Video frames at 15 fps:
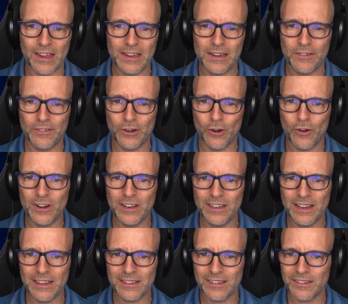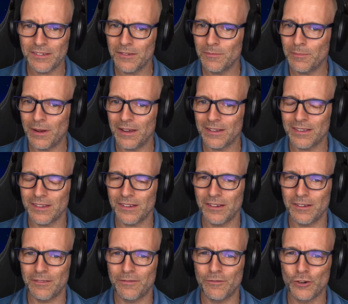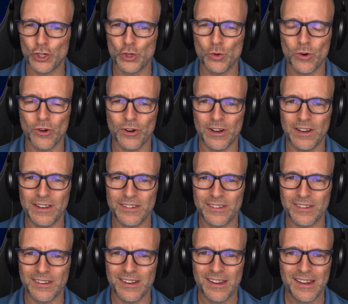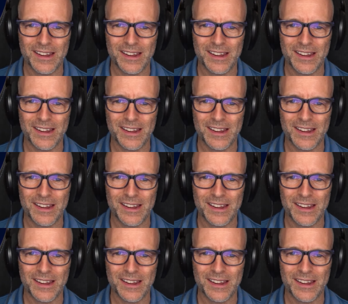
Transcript: I haven't heard it yet, but for sure gonna listen